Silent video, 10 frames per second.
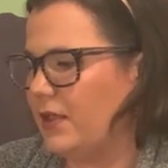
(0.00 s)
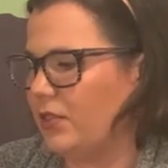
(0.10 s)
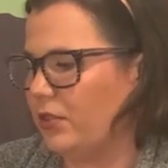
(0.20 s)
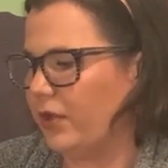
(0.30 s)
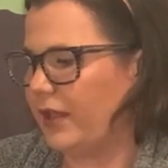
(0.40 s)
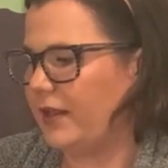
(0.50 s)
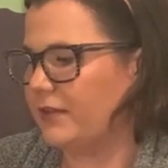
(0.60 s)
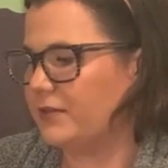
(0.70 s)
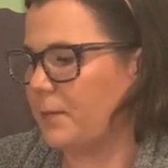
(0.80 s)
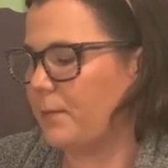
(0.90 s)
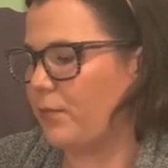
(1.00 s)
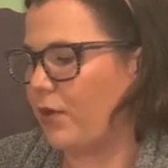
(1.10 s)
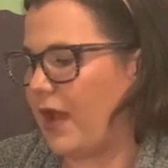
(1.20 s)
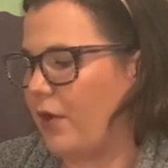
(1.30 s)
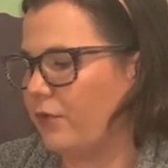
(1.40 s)
Look at his
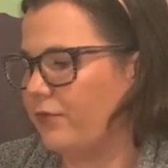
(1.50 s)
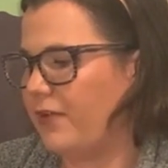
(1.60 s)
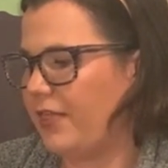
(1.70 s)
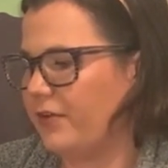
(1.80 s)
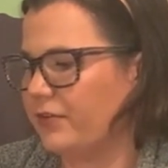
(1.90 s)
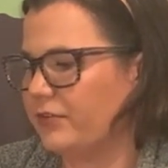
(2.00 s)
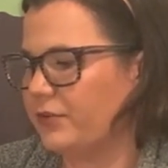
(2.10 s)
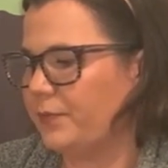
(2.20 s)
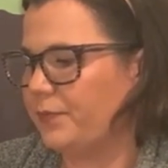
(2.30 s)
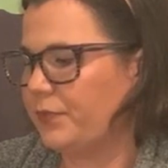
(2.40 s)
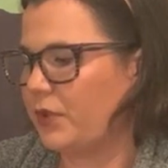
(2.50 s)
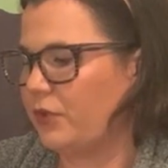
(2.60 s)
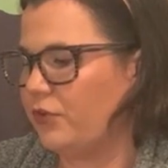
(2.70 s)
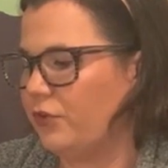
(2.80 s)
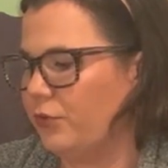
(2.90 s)
brown feathers.
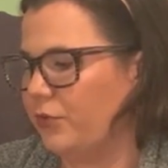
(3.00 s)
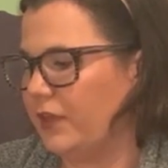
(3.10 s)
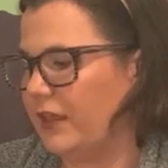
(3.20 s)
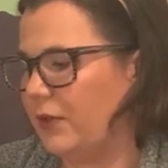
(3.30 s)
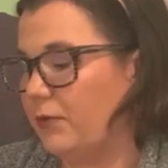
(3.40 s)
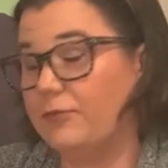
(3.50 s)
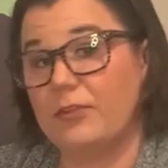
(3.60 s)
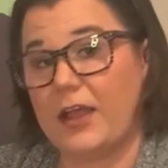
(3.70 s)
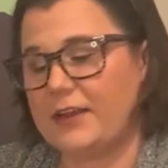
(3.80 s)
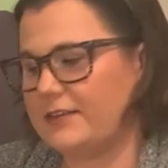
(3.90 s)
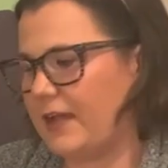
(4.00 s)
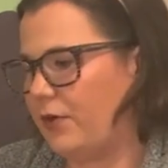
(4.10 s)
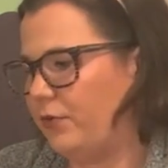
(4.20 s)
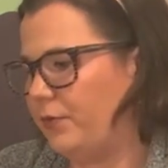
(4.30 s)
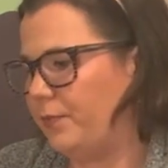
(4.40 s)
Do you think he will fly down?